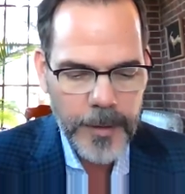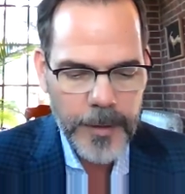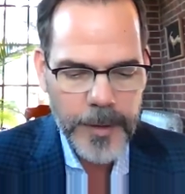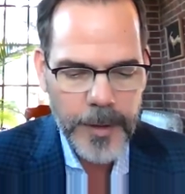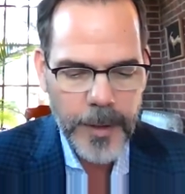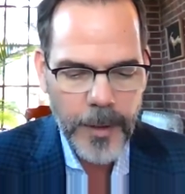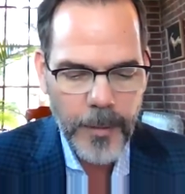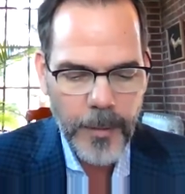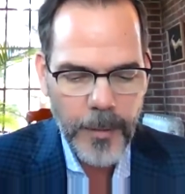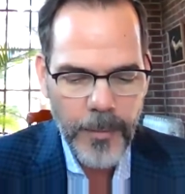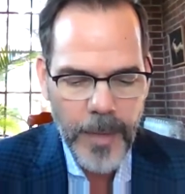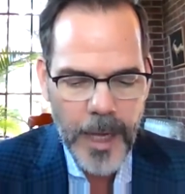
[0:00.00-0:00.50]

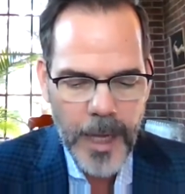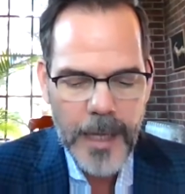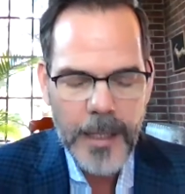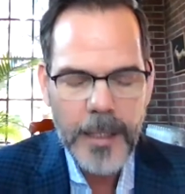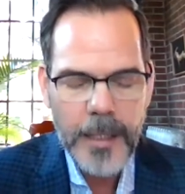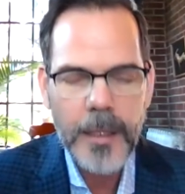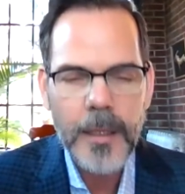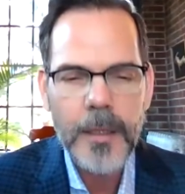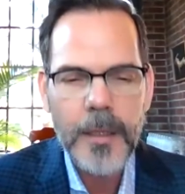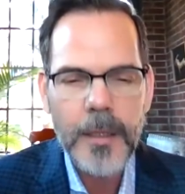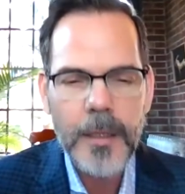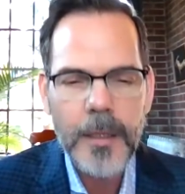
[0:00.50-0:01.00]
to
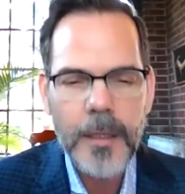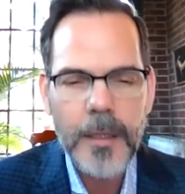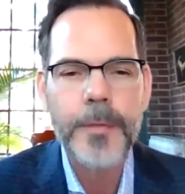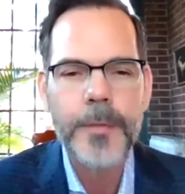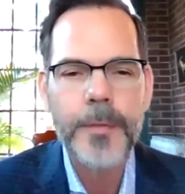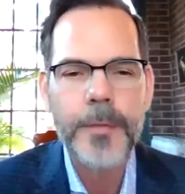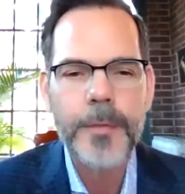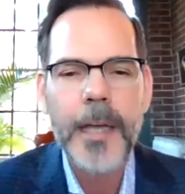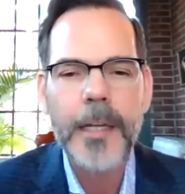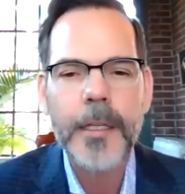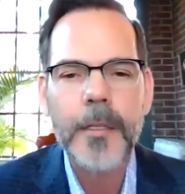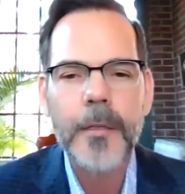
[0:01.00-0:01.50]
making things
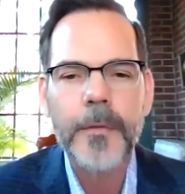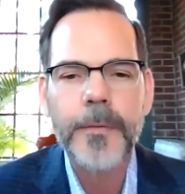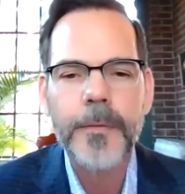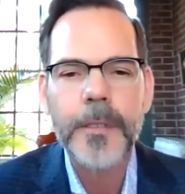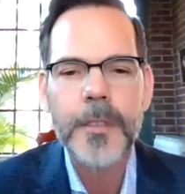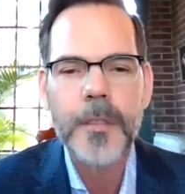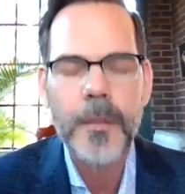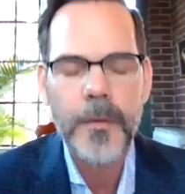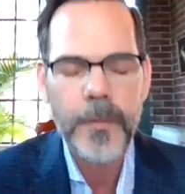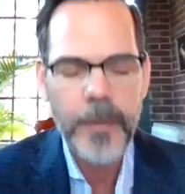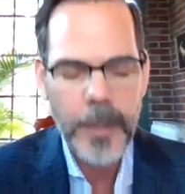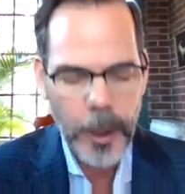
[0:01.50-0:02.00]
better
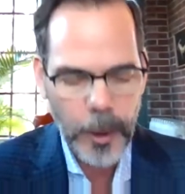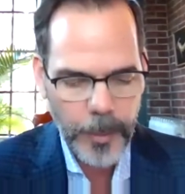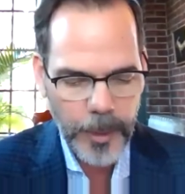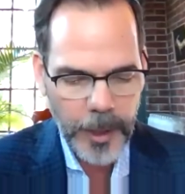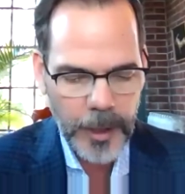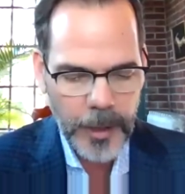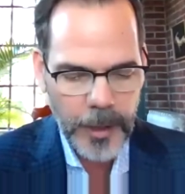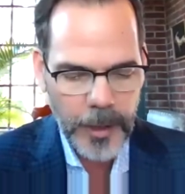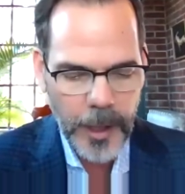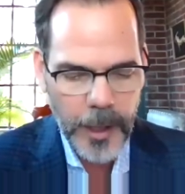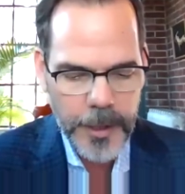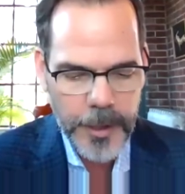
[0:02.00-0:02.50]
for
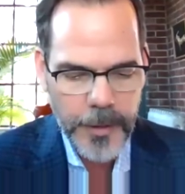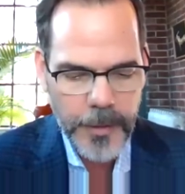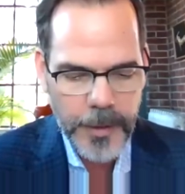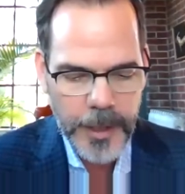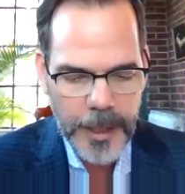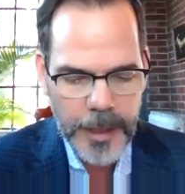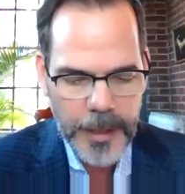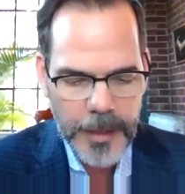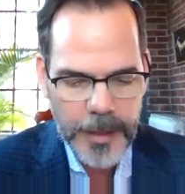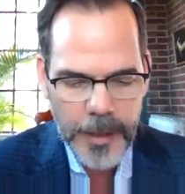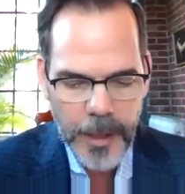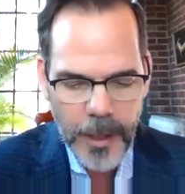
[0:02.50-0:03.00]
developing
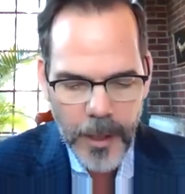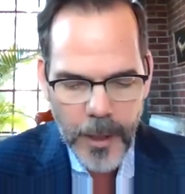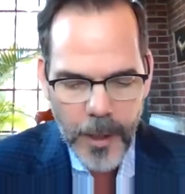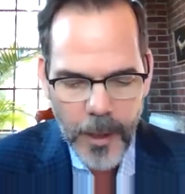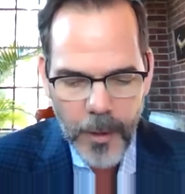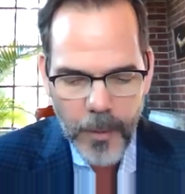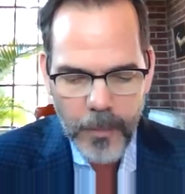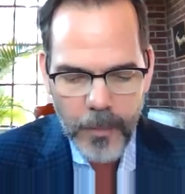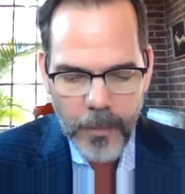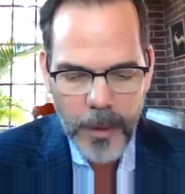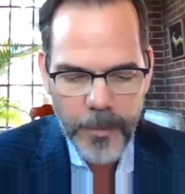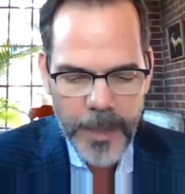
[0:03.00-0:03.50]
countries,
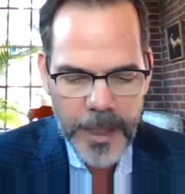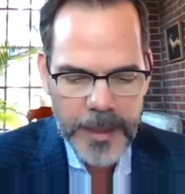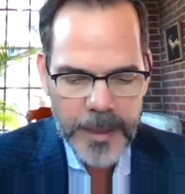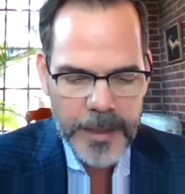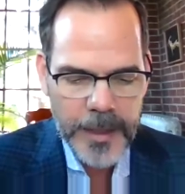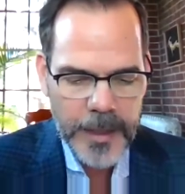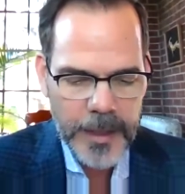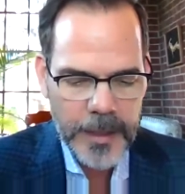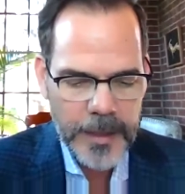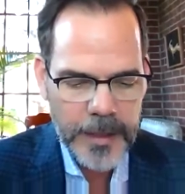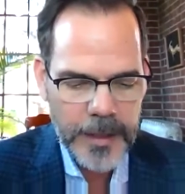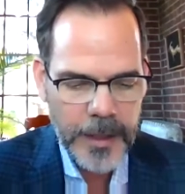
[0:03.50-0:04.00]
we're
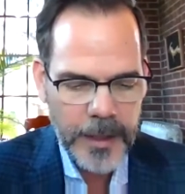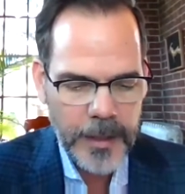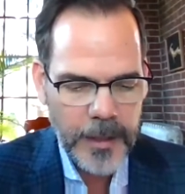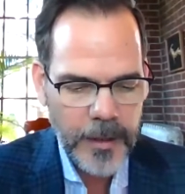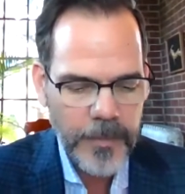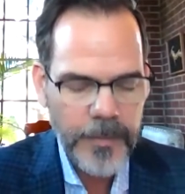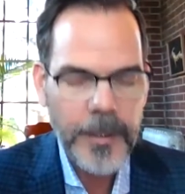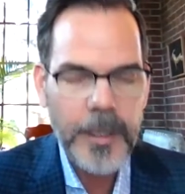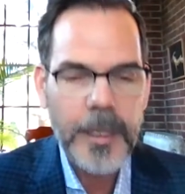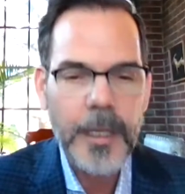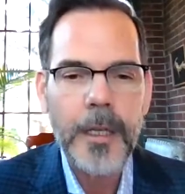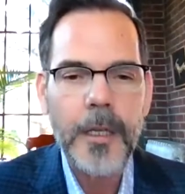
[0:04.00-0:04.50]
missing
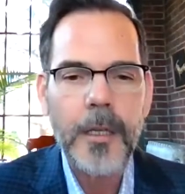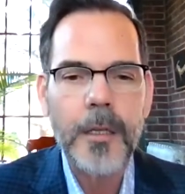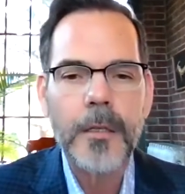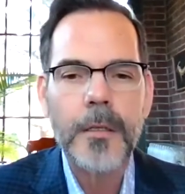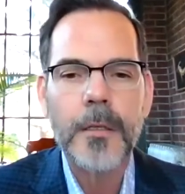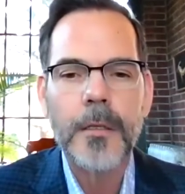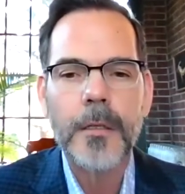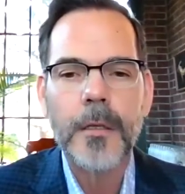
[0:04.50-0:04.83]
significant,